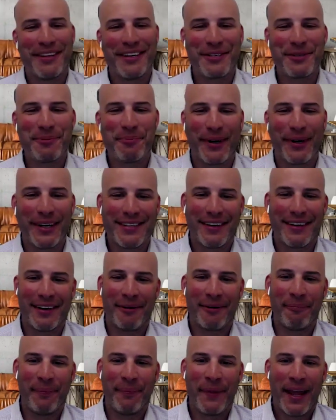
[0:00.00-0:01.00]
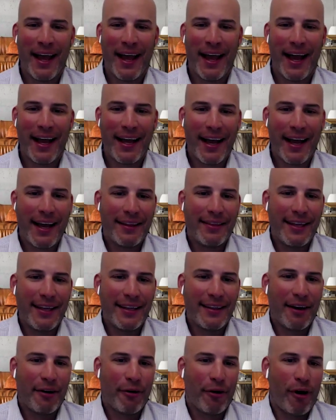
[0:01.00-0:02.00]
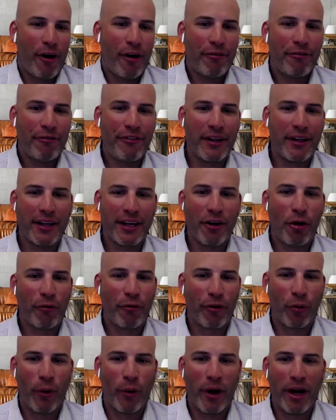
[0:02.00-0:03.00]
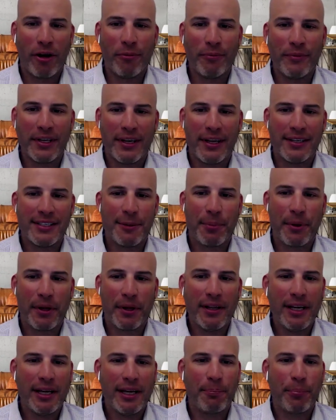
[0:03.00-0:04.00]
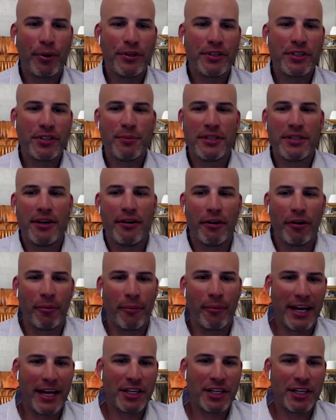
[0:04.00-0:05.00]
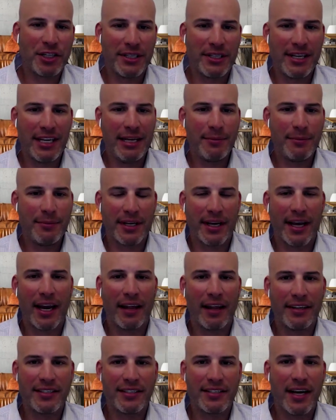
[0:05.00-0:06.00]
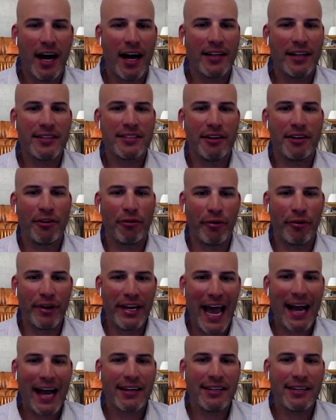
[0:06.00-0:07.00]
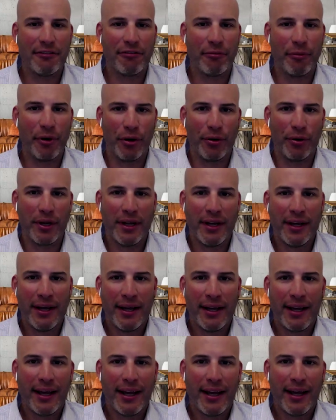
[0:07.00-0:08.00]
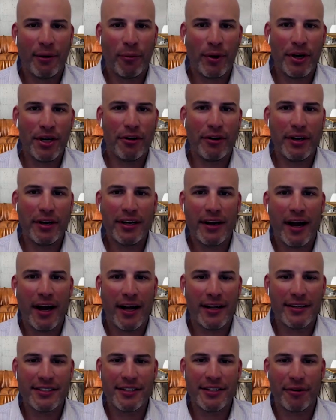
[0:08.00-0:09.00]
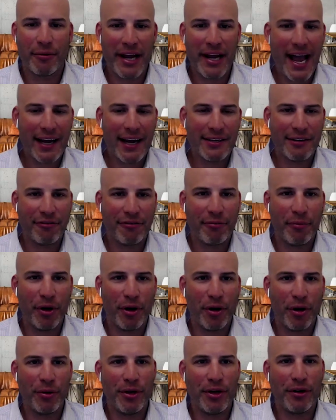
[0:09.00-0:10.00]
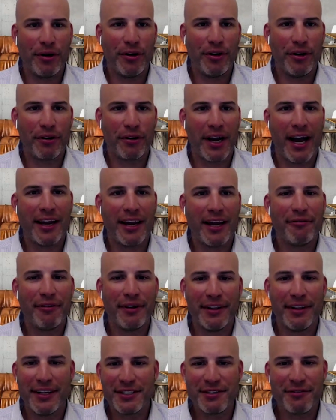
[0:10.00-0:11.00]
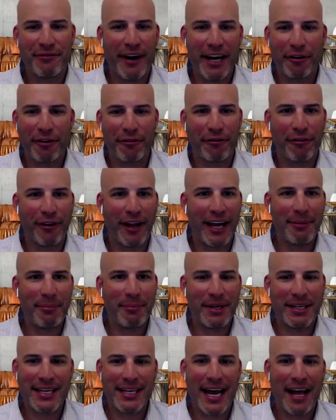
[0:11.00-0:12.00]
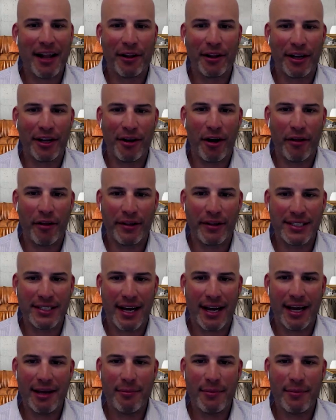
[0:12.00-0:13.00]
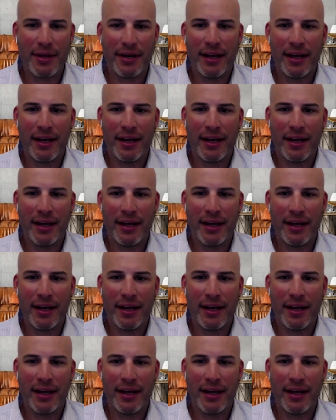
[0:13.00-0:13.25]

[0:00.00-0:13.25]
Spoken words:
this, but I think they're all feeling overwhelmed, and typically it puts material management teams in kind of this constant reactive mode. And when you're in constant reactive mode, you're kind of in this fight or flight mentality all the time.